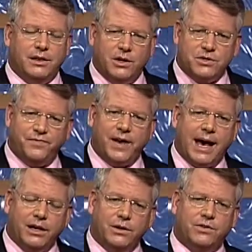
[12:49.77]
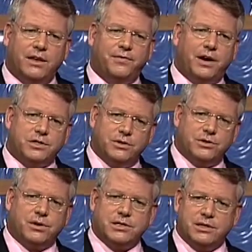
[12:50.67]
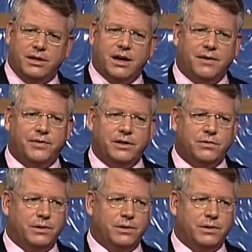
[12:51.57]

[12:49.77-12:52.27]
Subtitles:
Those values that foster trust and confidence